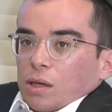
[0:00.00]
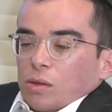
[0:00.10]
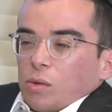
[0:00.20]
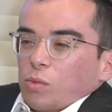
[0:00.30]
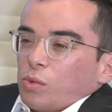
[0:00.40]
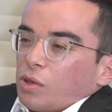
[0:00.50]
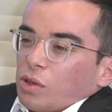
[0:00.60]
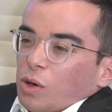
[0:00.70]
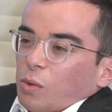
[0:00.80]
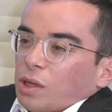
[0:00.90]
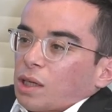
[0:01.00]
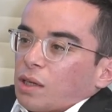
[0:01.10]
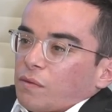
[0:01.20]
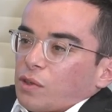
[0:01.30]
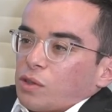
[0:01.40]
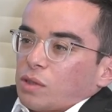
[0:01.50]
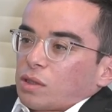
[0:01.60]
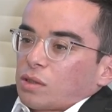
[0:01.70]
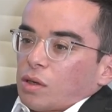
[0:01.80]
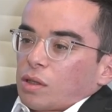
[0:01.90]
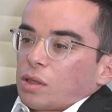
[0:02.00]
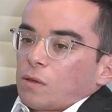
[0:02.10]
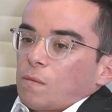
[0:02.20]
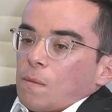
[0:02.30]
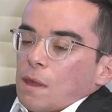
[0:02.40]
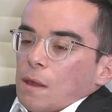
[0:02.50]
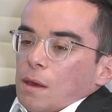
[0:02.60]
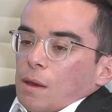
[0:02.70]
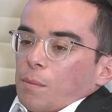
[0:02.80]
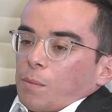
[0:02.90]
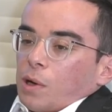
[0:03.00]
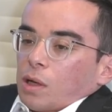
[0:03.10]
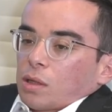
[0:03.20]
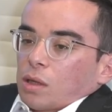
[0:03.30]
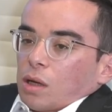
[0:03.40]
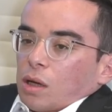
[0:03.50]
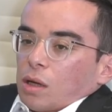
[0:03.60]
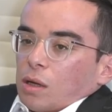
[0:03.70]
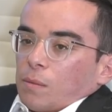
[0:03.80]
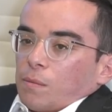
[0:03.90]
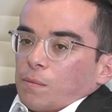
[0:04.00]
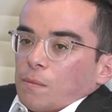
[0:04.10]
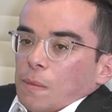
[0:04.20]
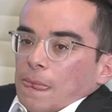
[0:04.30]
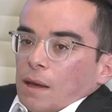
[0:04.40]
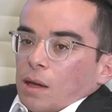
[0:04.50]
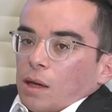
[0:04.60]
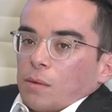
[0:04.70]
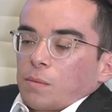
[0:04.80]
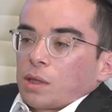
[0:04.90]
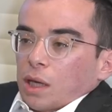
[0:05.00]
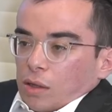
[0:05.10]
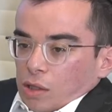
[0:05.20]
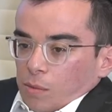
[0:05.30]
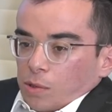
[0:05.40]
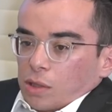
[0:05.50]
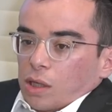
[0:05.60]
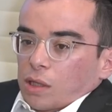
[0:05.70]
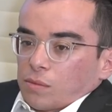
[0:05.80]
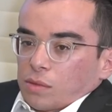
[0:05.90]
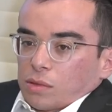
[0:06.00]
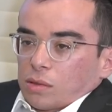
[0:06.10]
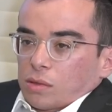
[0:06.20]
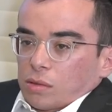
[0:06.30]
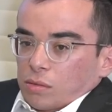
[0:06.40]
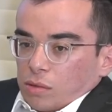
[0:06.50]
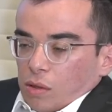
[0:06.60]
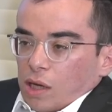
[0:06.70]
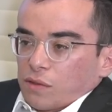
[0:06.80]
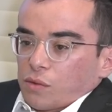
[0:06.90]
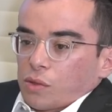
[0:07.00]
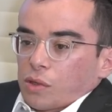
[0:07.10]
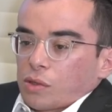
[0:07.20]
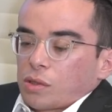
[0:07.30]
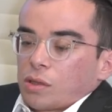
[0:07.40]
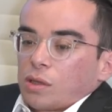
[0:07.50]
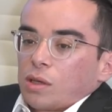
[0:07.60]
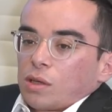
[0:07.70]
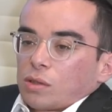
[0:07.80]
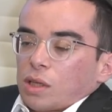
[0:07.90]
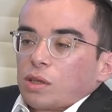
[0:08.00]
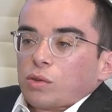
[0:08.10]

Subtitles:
don't really know when I officially started, but I've been out a couple of times in the last few years. So I think